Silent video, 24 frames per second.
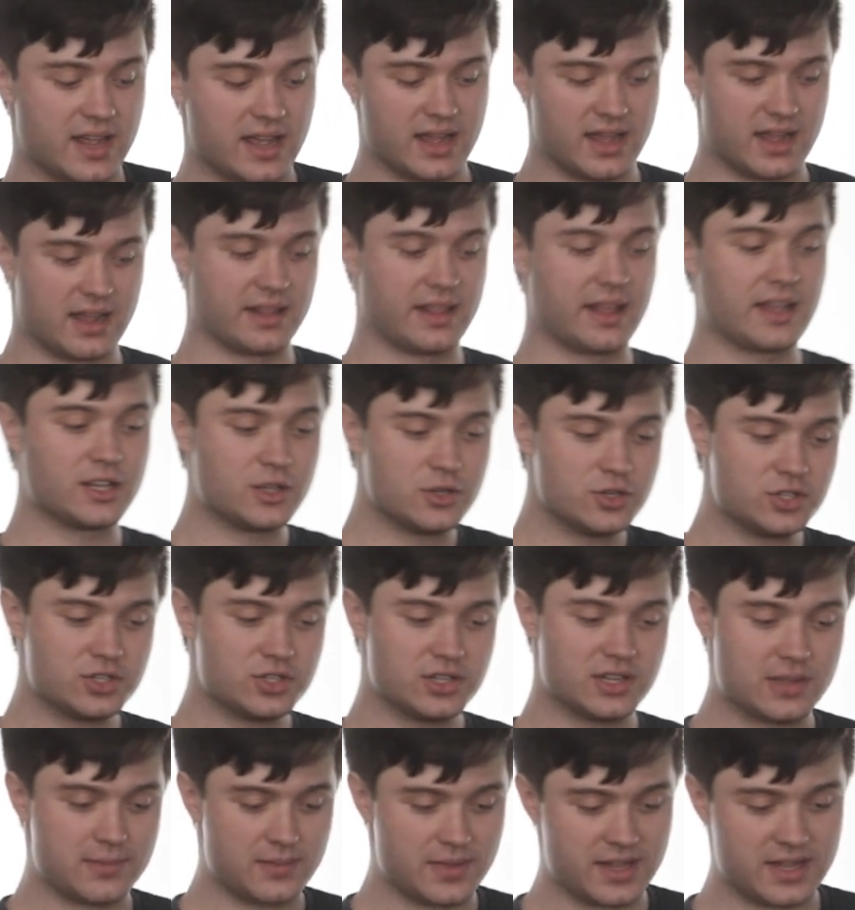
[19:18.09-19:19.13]
That
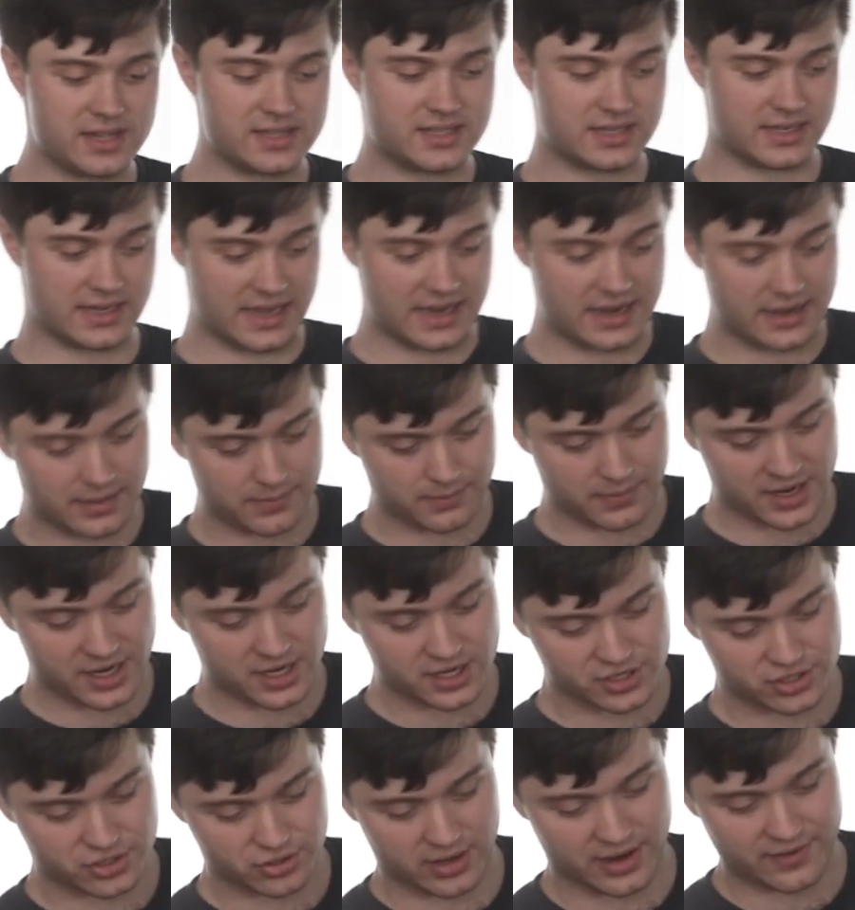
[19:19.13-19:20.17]
usually means making
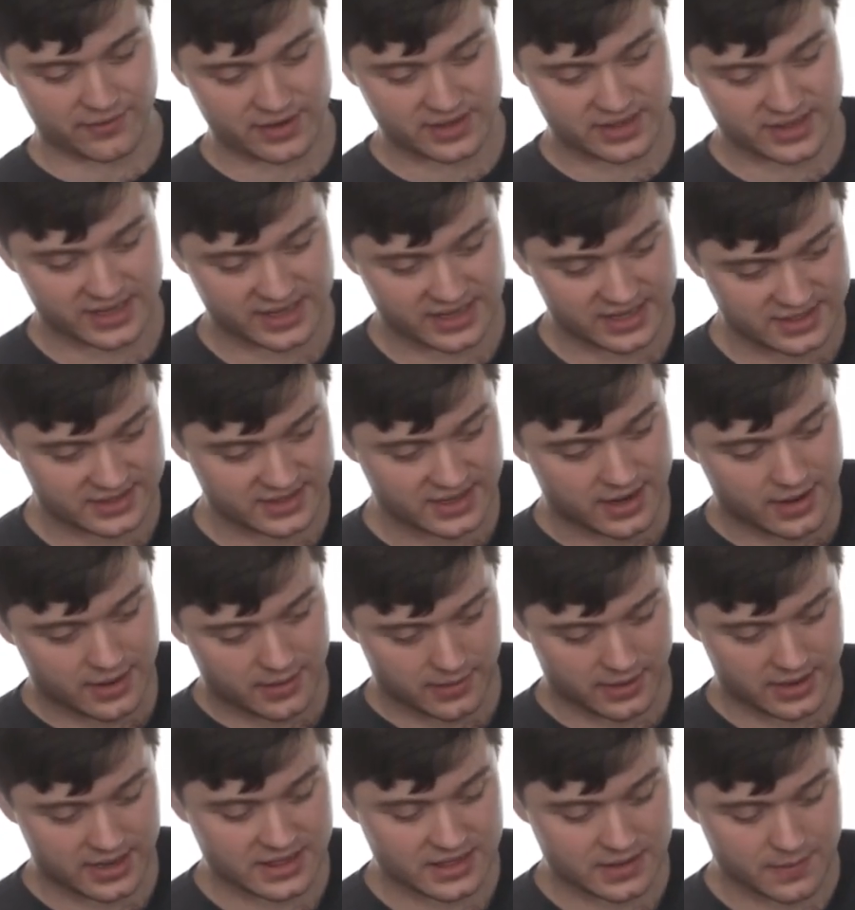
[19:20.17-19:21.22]
sure everything is
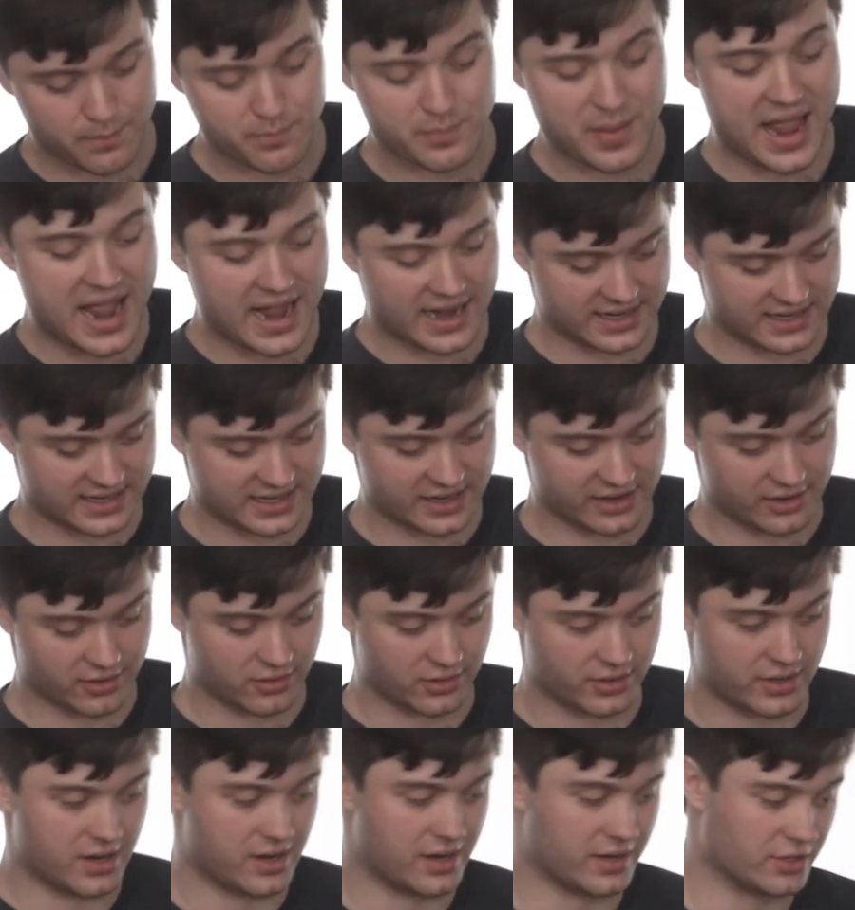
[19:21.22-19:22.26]
in the back here,
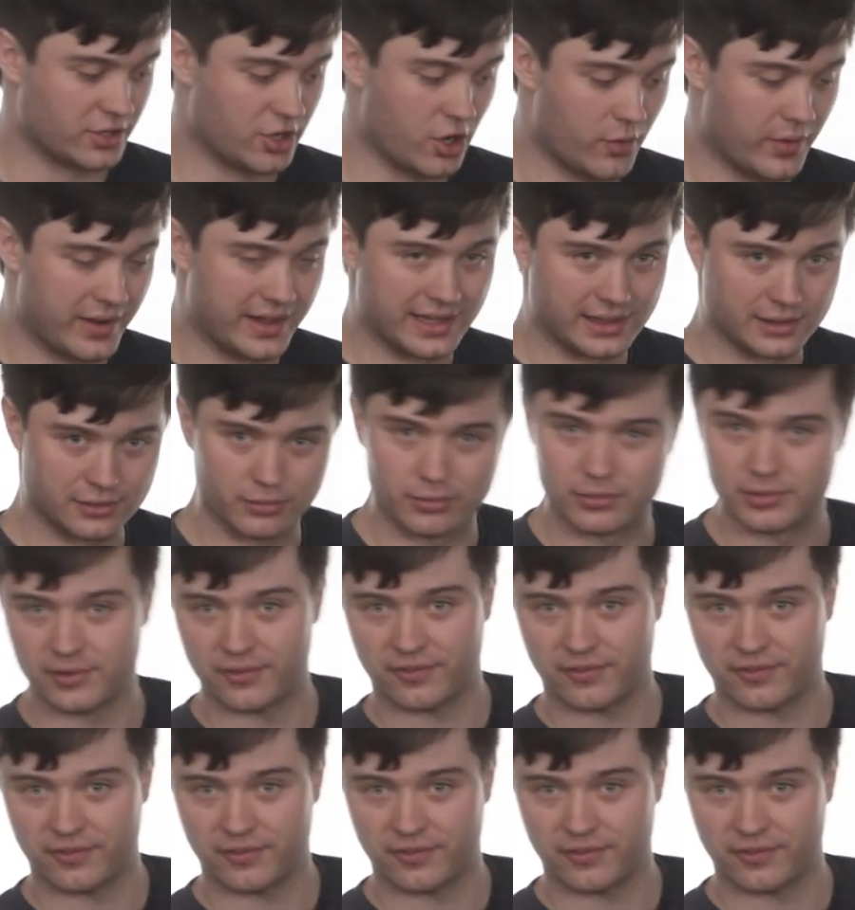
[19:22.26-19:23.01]
not going through the